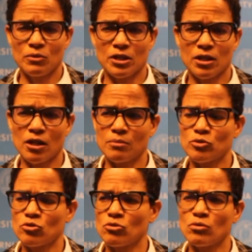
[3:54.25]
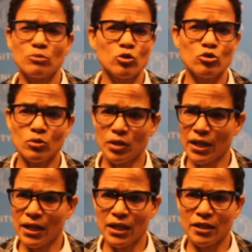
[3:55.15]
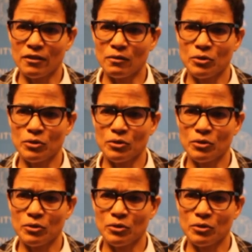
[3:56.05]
when it comes to mutual aid,